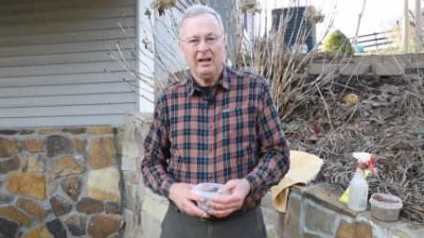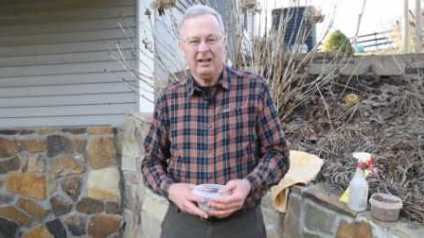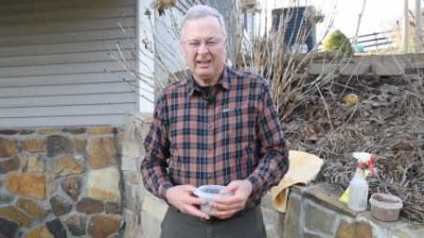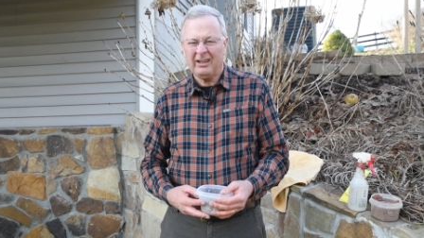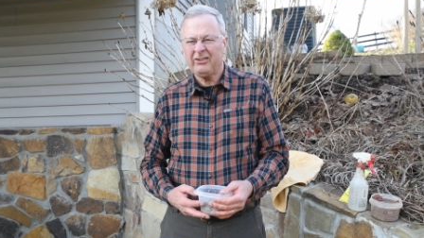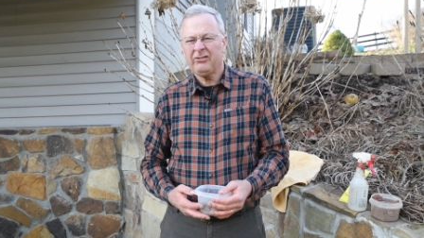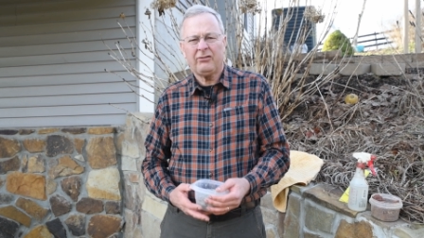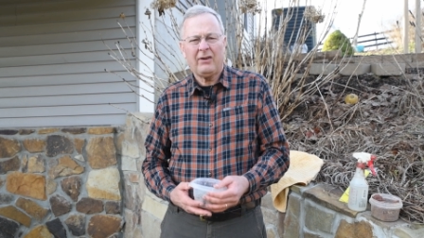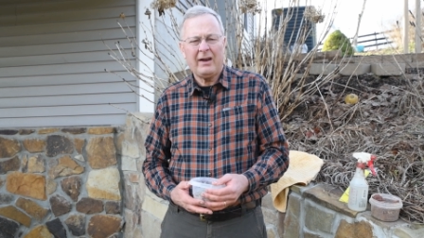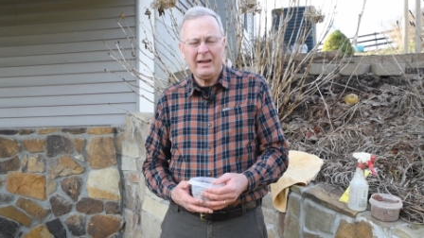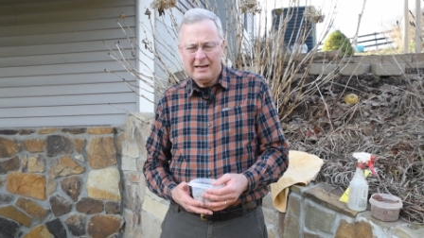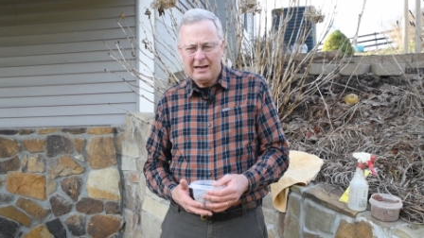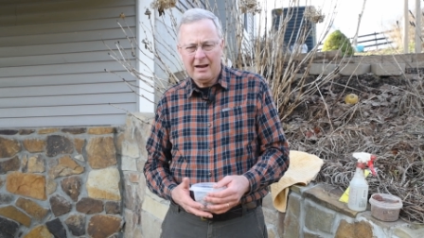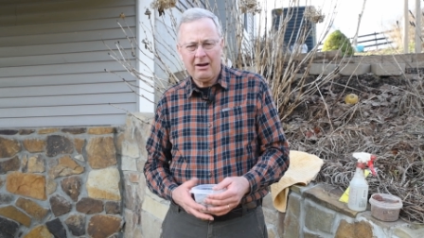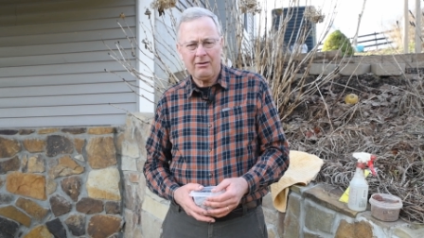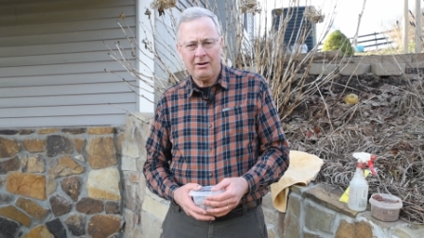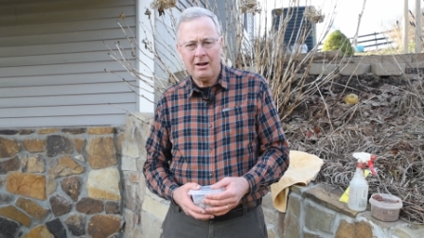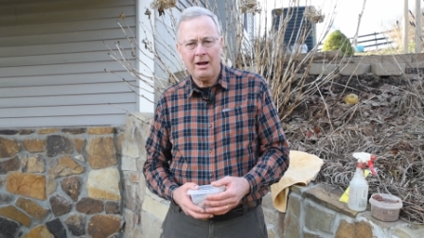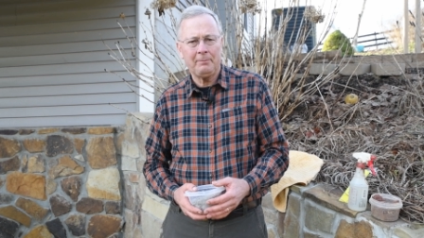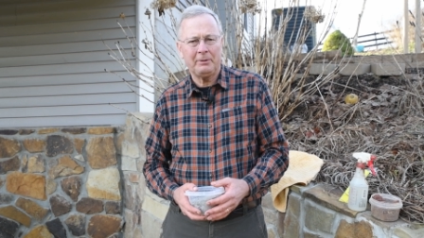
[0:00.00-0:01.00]
Let's find
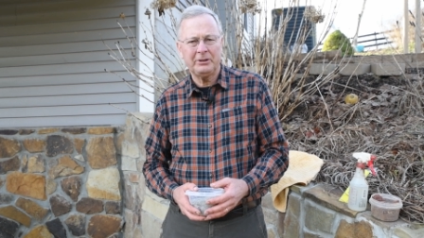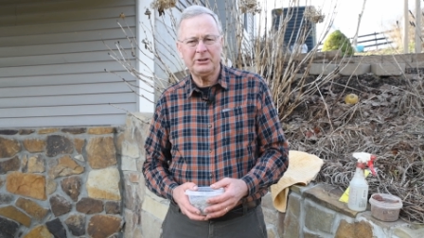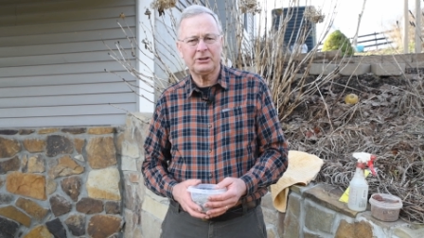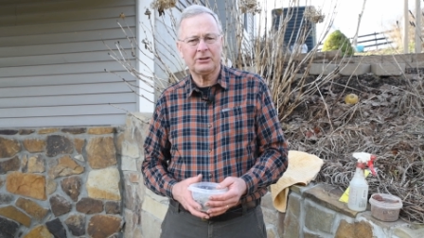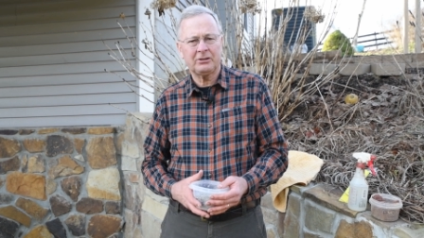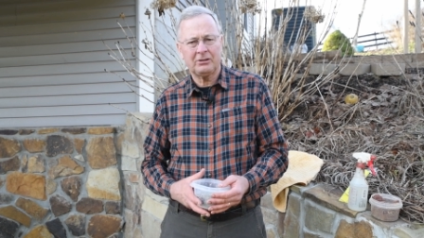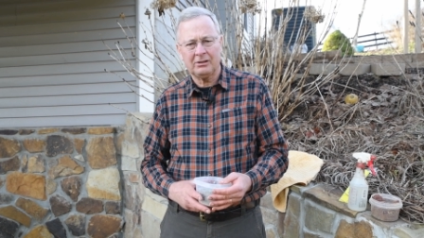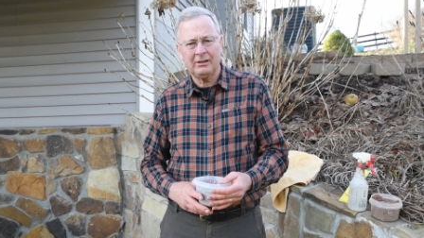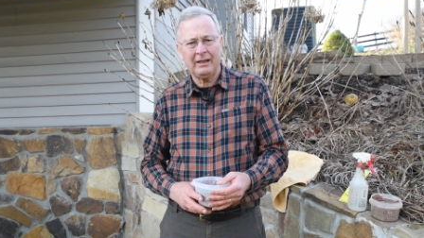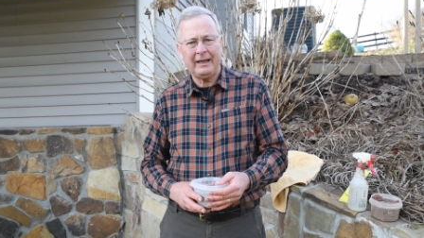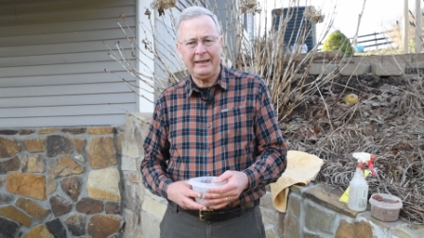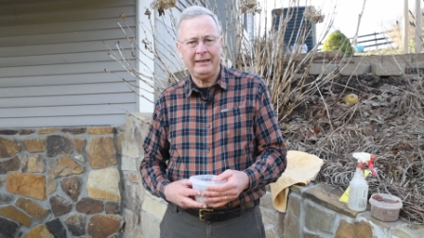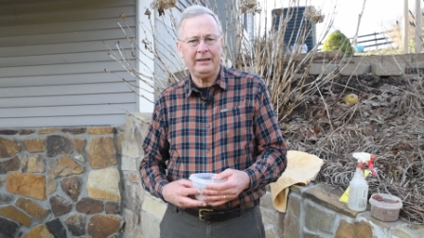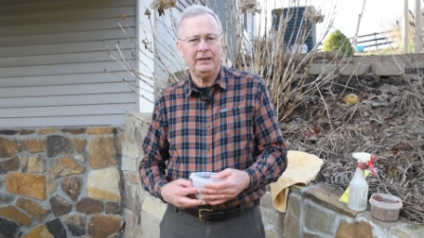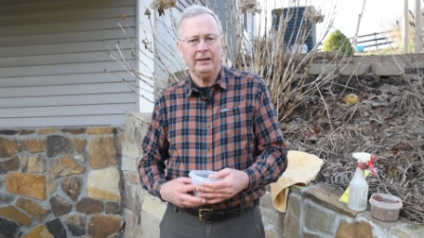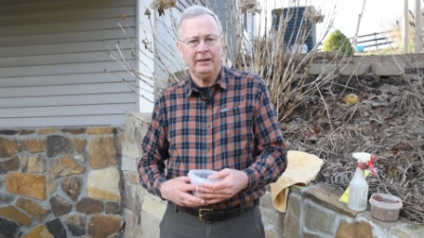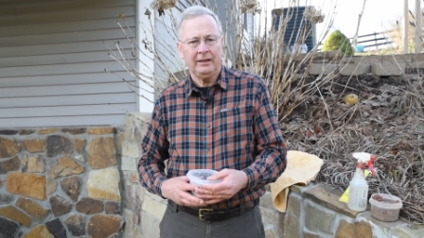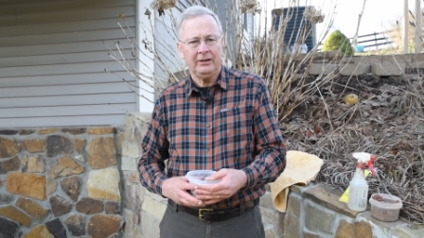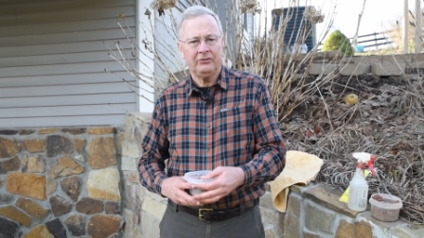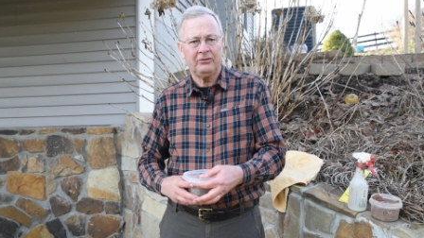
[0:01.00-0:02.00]
out how much clay
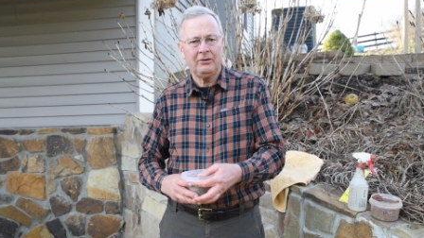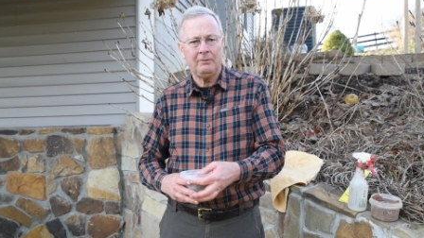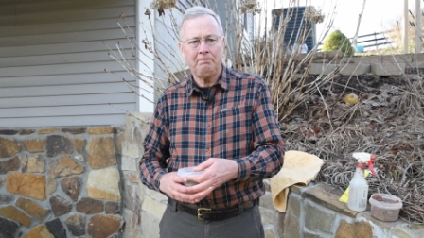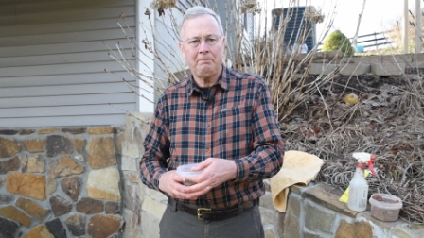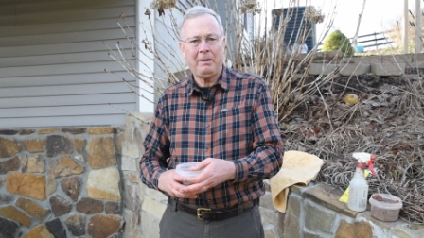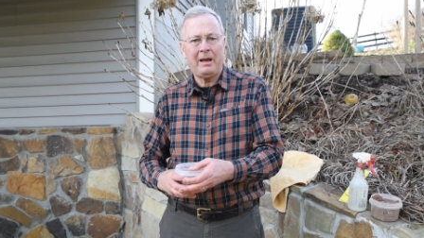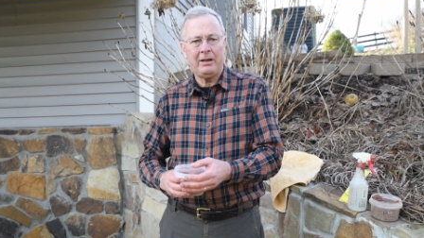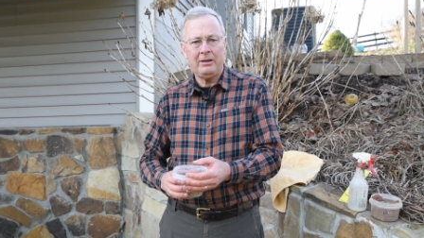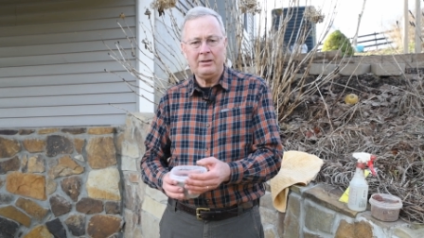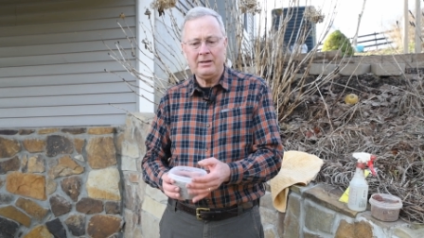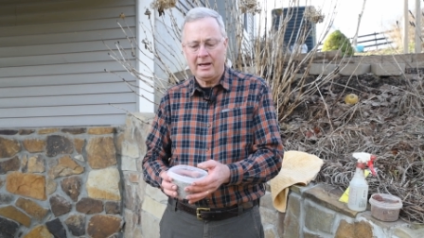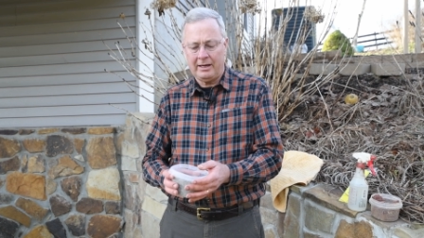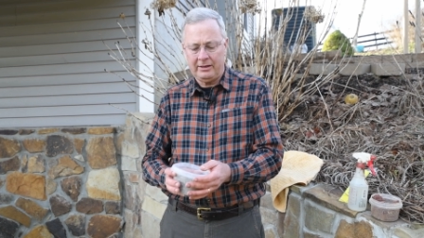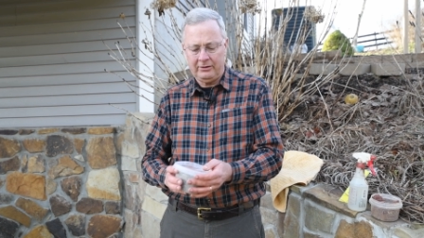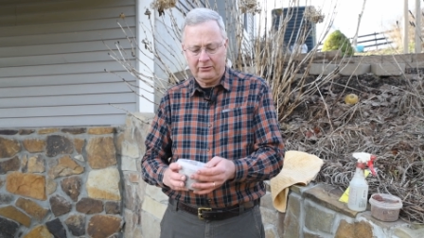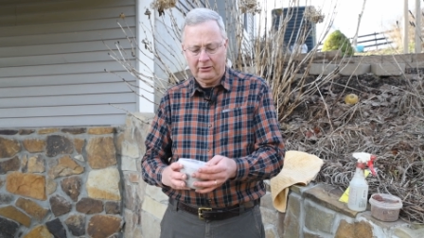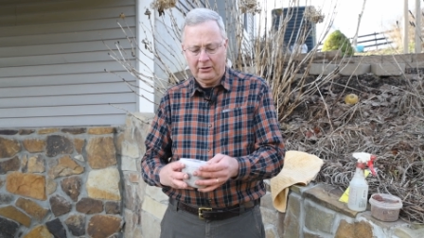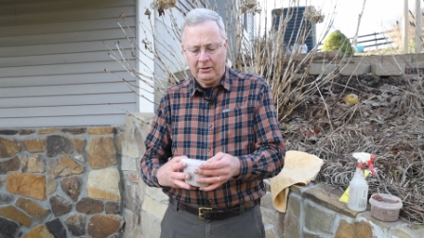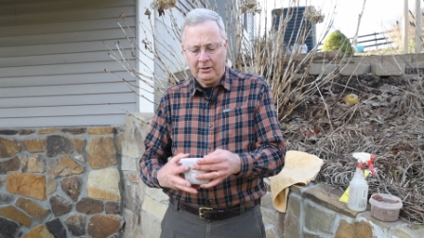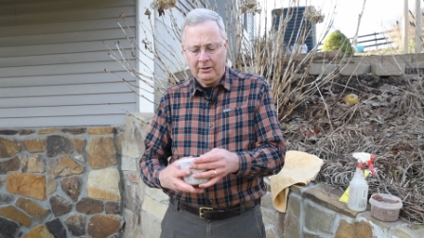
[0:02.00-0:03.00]
is in bentonite.